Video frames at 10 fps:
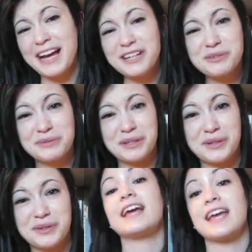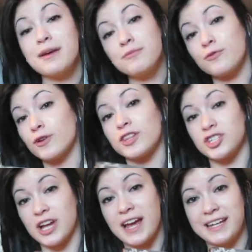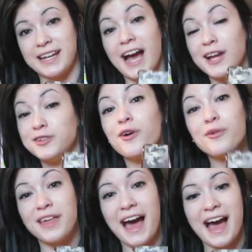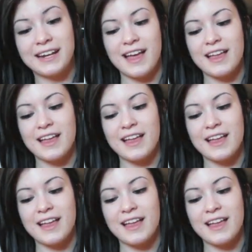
I don't know. It came before The Shining, I know that.